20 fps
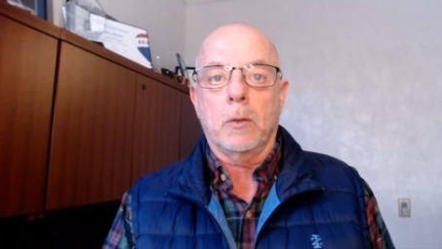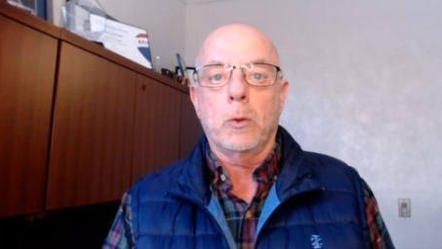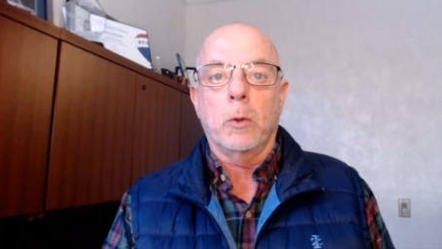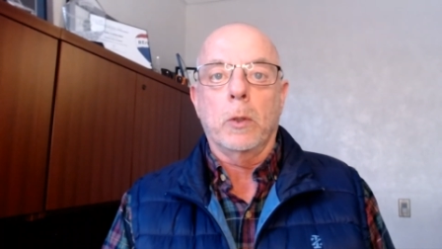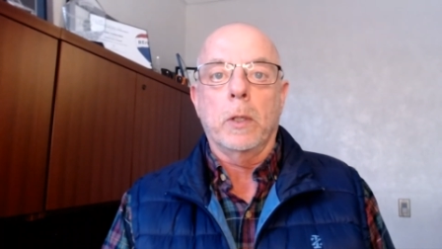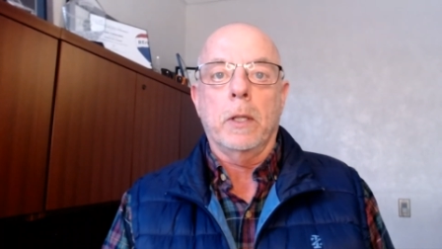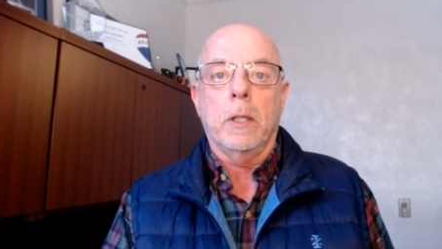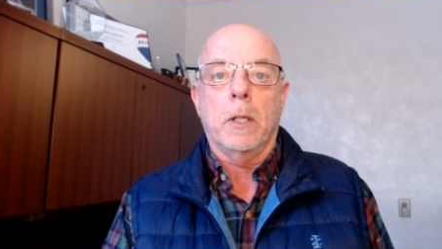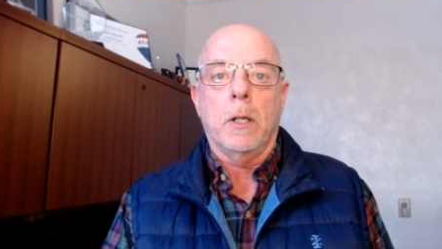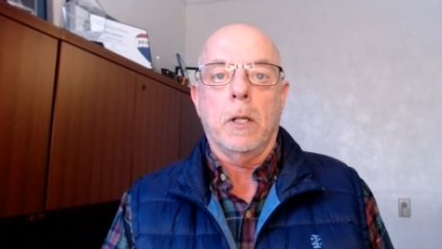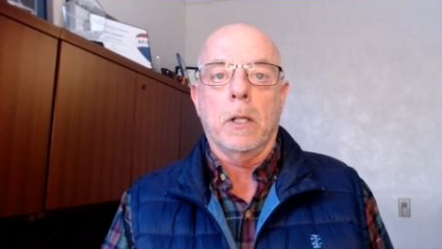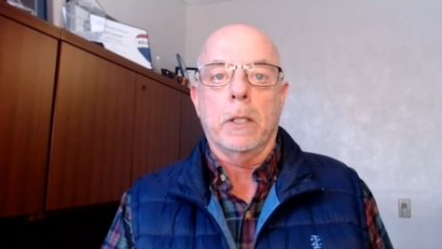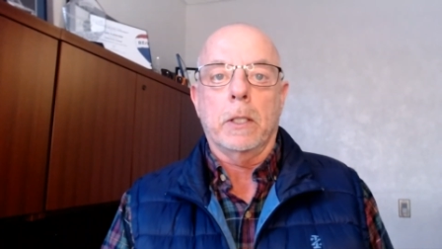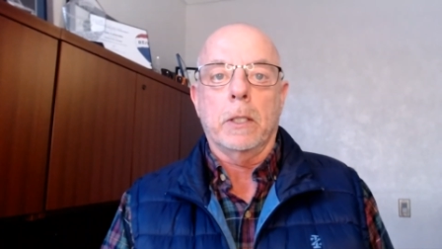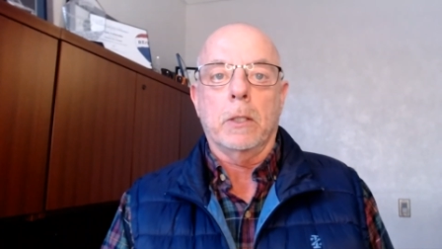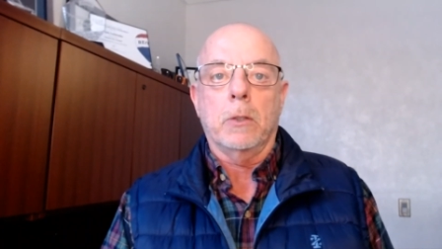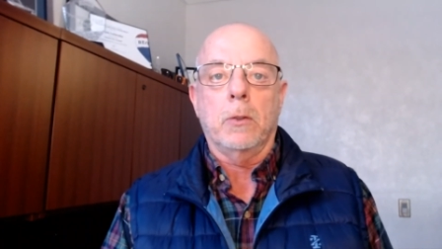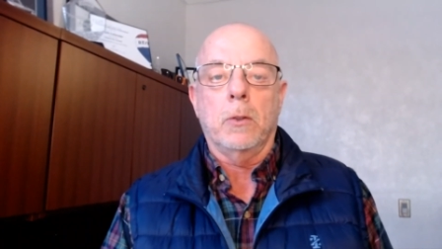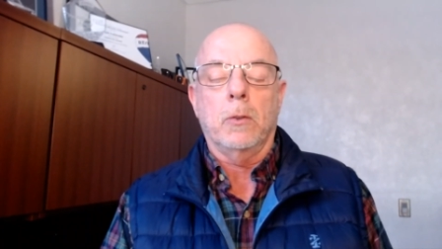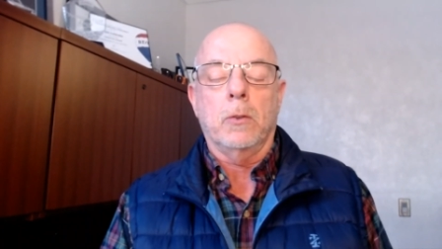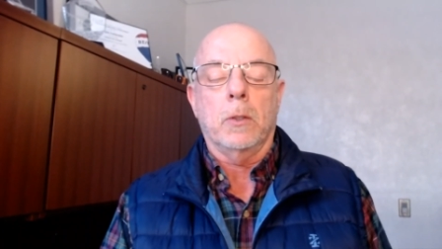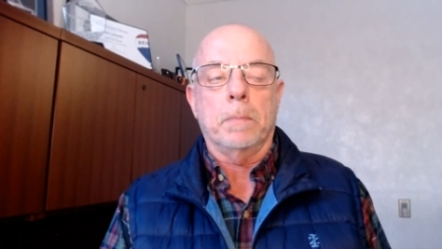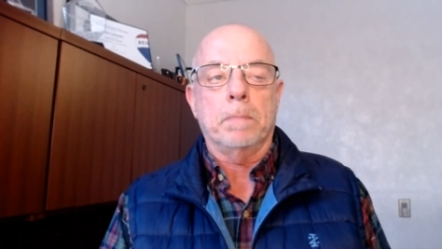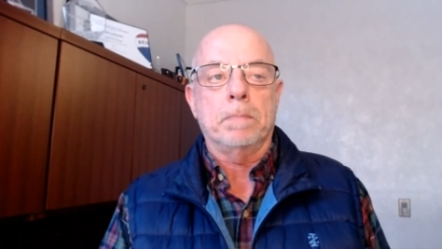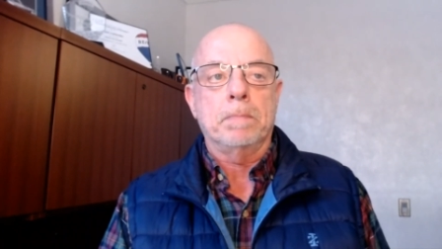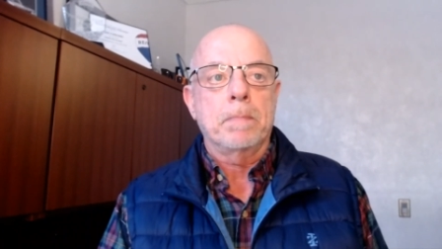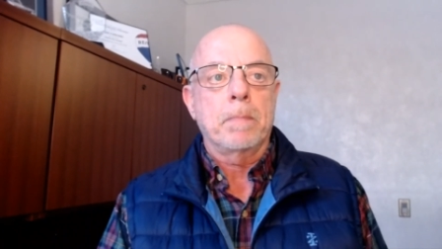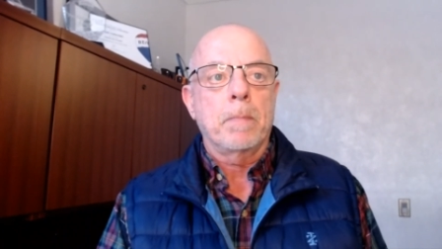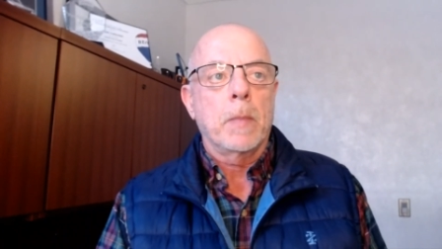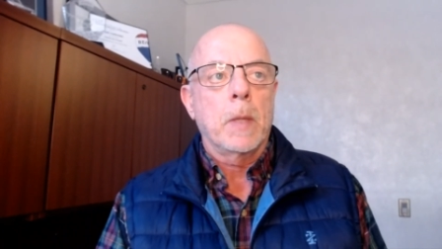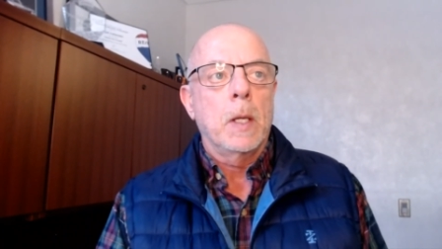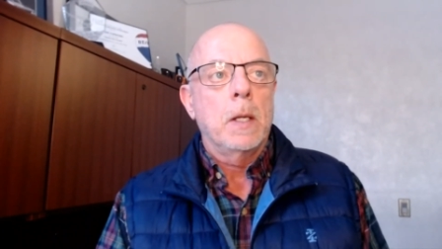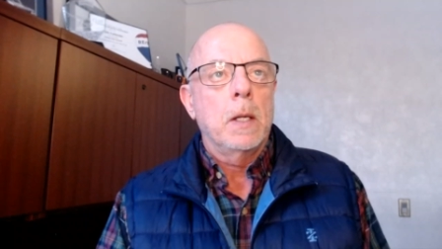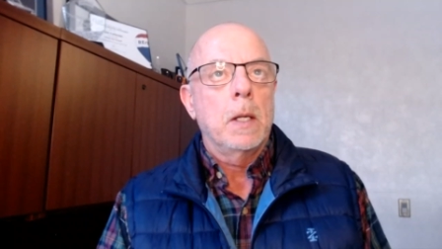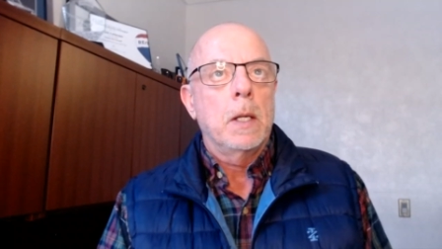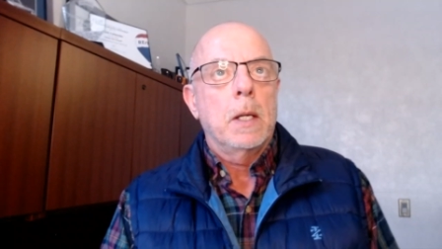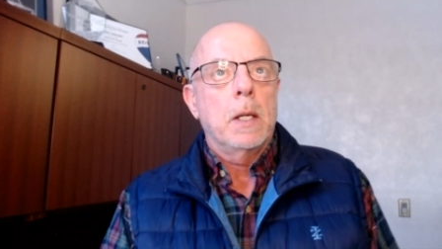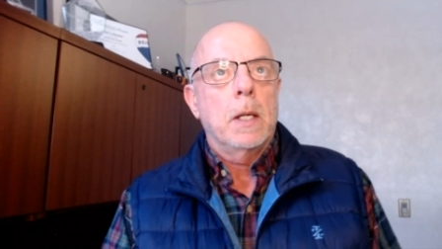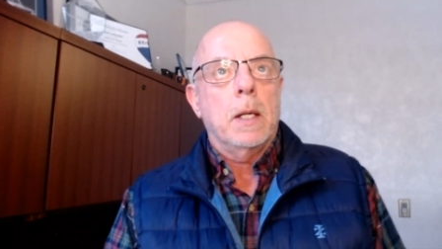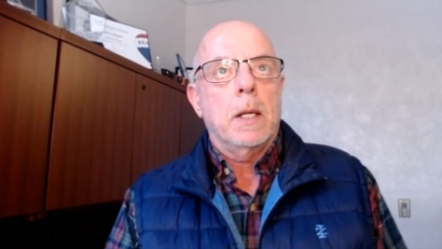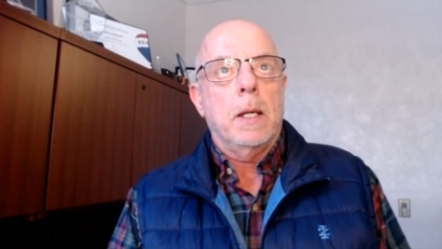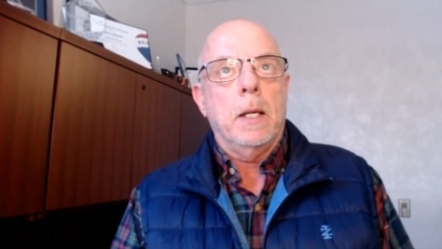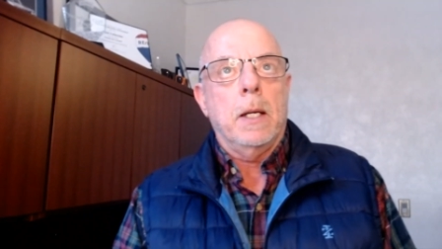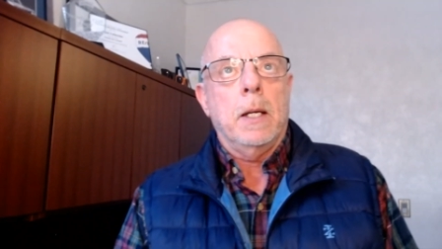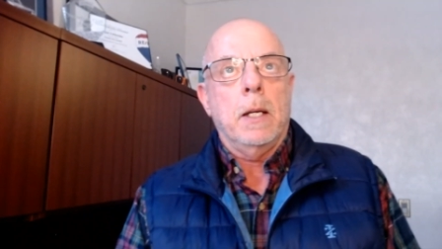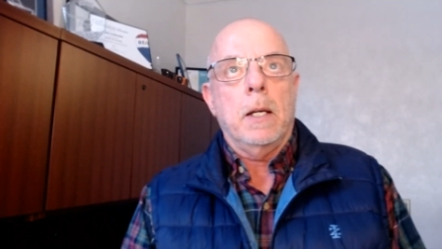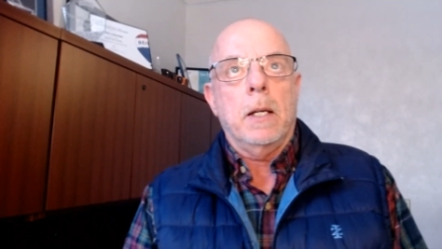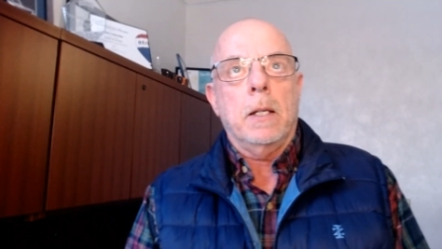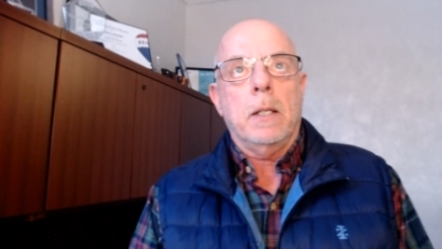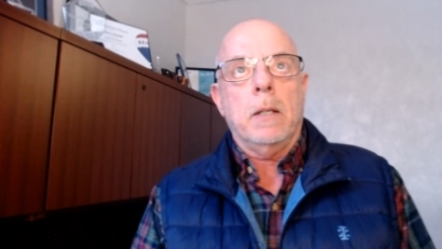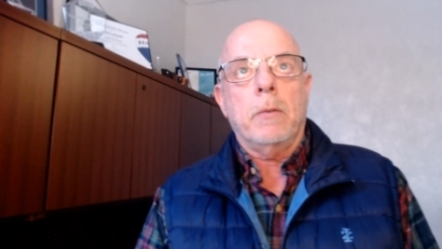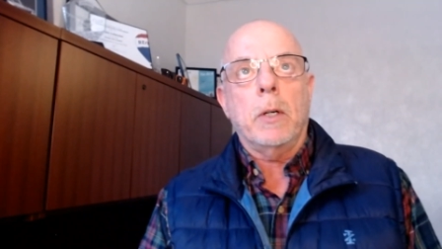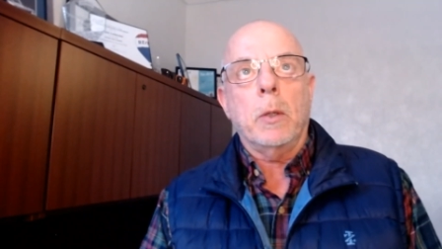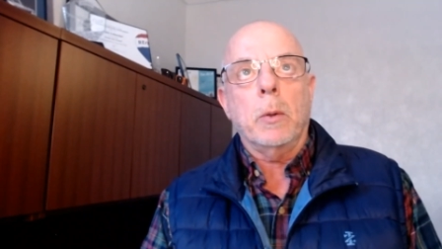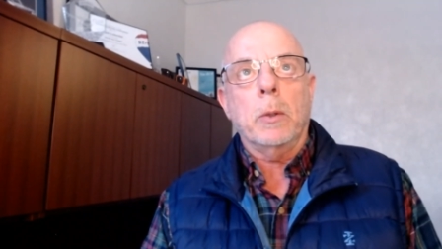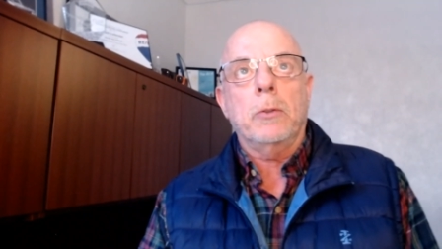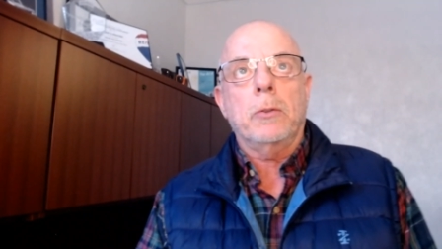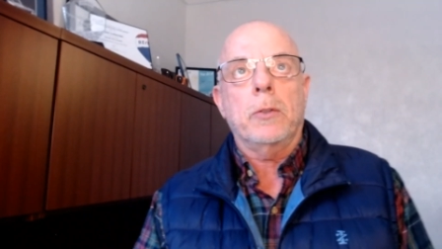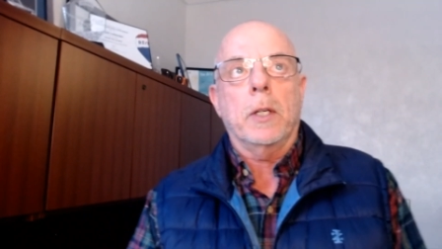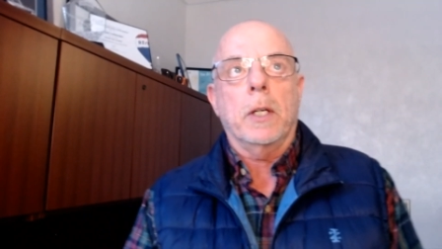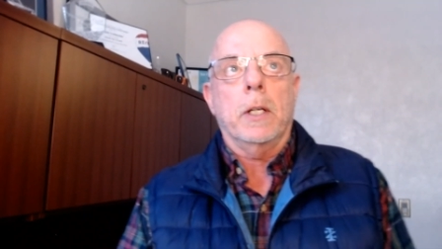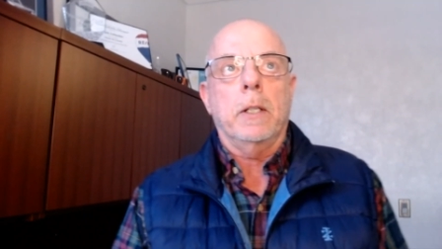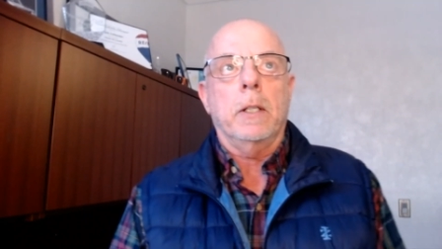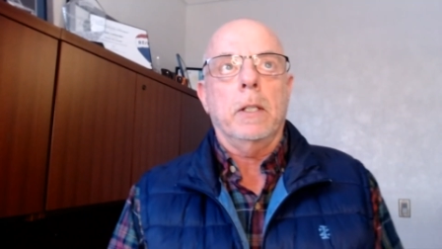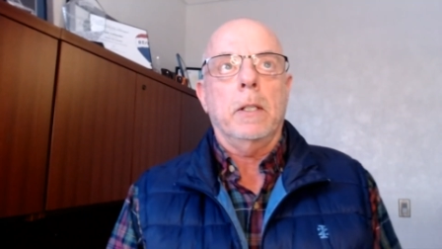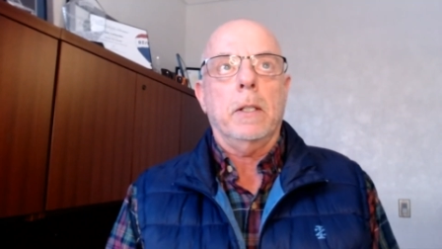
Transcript: during the holiday season? And I've always said